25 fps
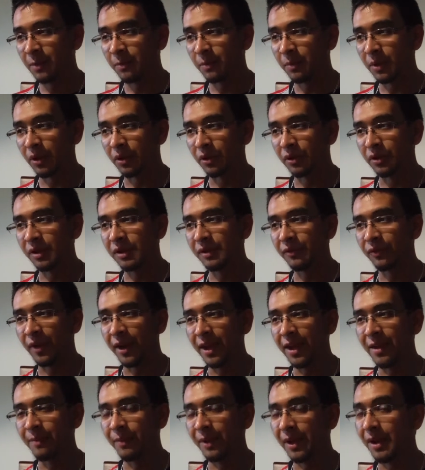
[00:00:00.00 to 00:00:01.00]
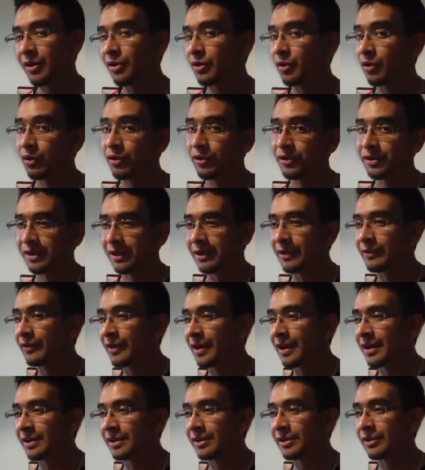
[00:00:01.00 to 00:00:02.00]
because it's Friday I'm planning to go to Six
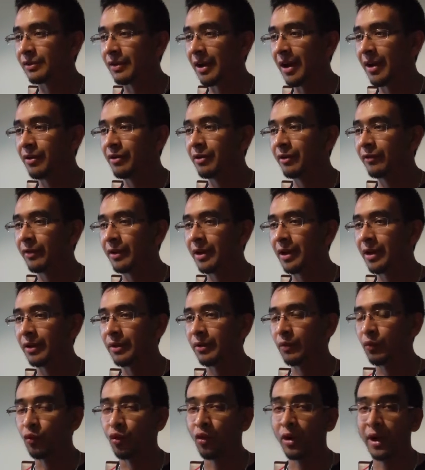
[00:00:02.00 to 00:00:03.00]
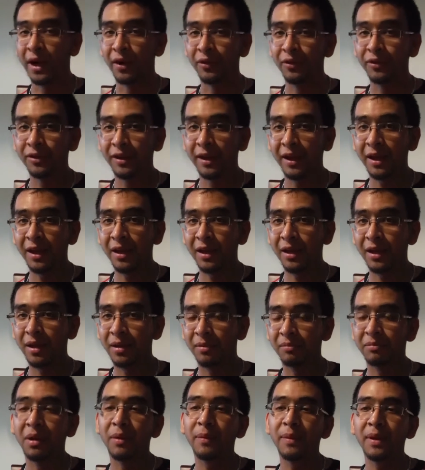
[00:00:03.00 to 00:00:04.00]
Flags so I don't know if I'm gonna work out a day
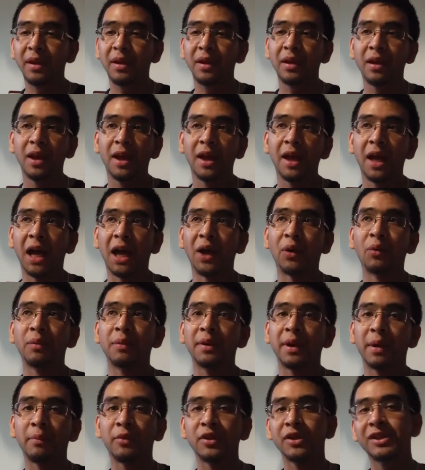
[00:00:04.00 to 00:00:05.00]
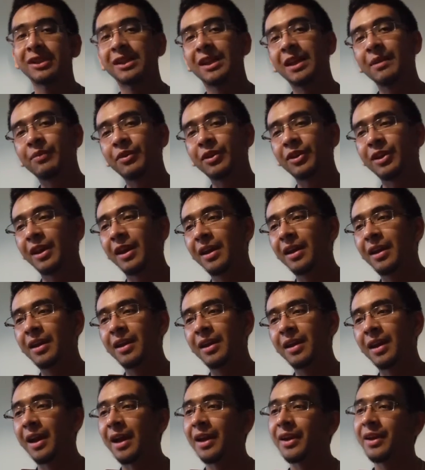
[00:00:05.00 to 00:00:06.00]
maybe I I'm gonna skip the day
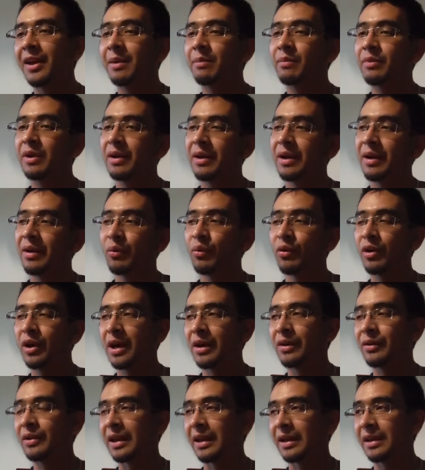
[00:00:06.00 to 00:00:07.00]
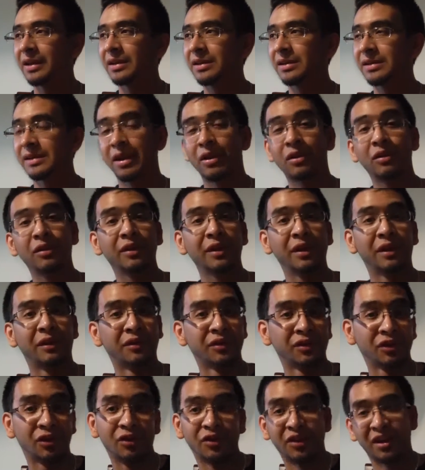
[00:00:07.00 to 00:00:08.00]
and then I'm gonna work out like Saturday or
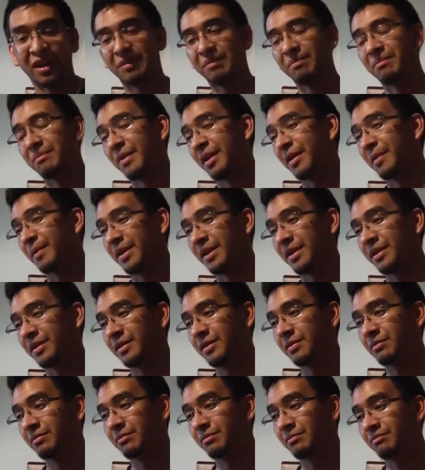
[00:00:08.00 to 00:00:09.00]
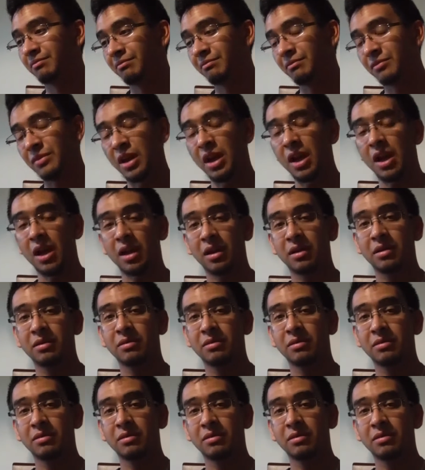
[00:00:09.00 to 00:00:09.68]
Sunday maybe yeah